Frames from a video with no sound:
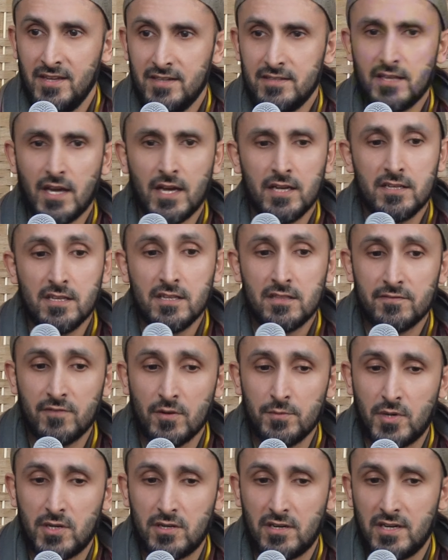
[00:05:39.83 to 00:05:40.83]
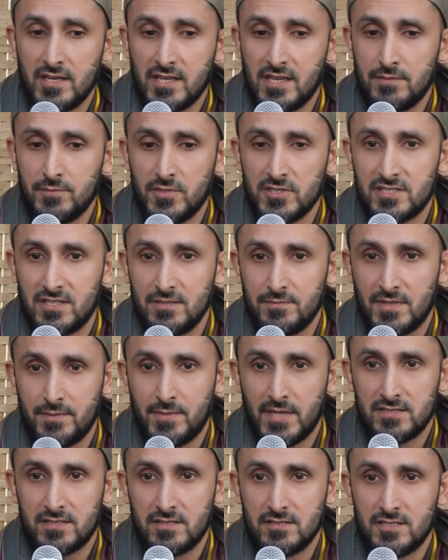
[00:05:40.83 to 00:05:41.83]
The hadith of al-Bukhari and Muslim, the
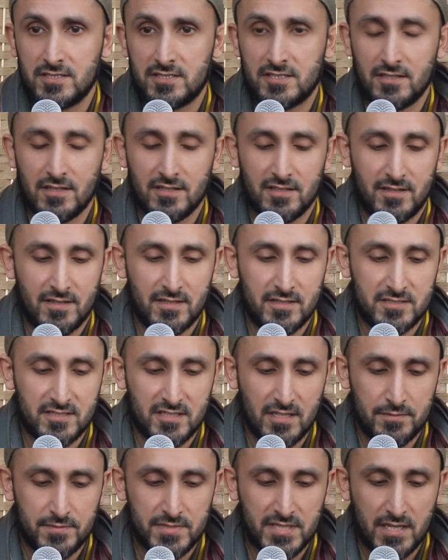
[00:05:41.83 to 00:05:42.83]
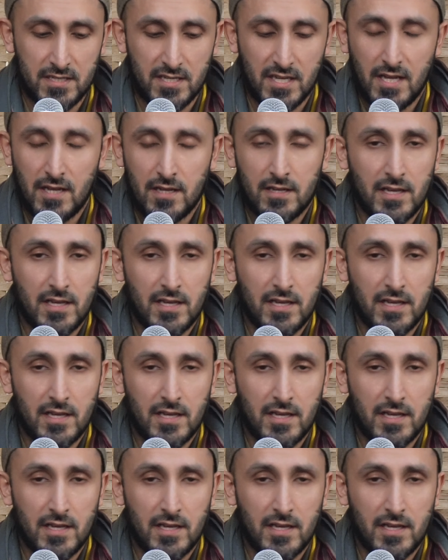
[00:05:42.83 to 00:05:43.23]
Messenger sallallahu alayhi wa sallam said,